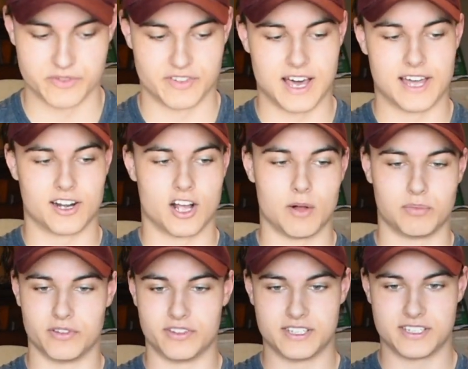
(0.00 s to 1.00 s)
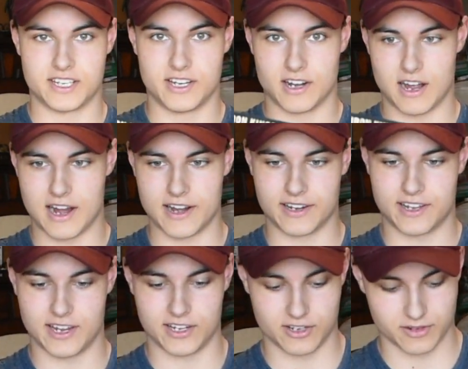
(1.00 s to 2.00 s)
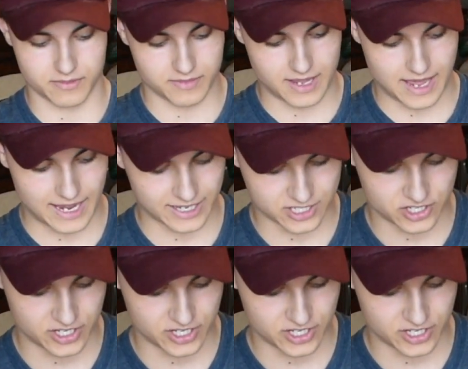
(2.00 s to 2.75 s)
we've got a couple of these here, Iron Kingdom X